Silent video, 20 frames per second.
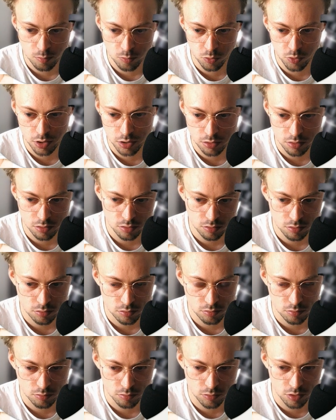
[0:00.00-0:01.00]
with
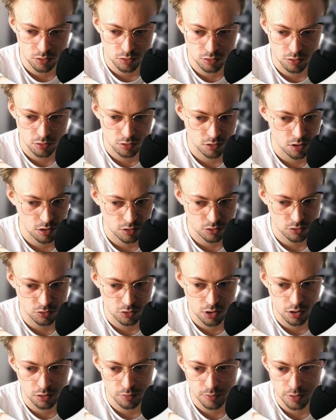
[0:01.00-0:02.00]
the 30 days
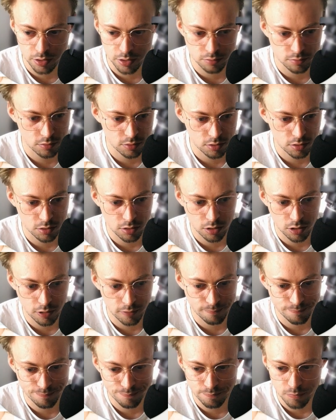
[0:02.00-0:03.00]
trial. And
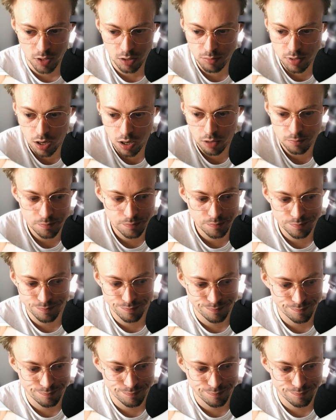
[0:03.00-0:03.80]
uh, yeah.